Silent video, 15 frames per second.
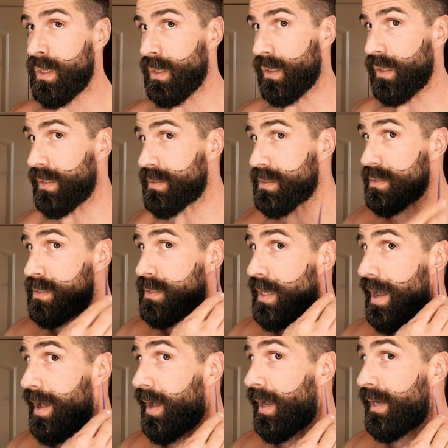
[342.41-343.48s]
is
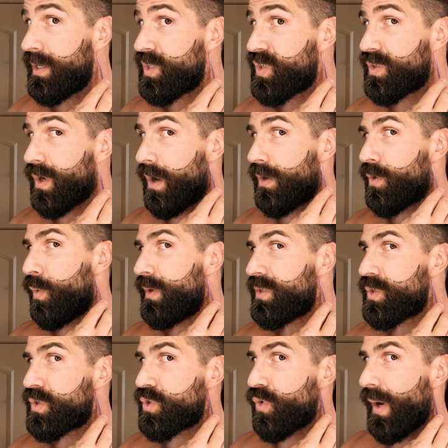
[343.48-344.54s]
I start going
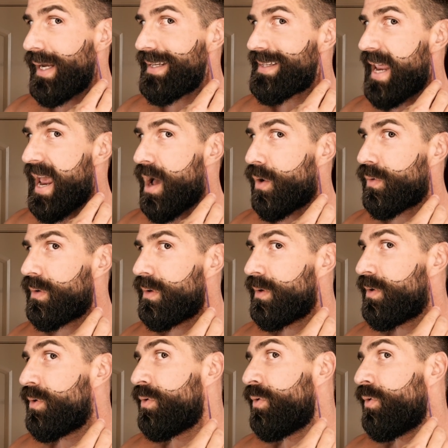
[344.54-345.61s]
straight down
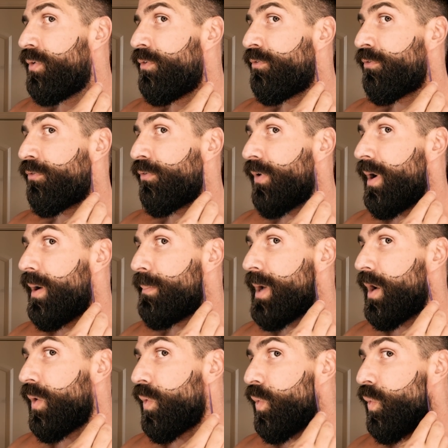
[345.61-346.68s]
from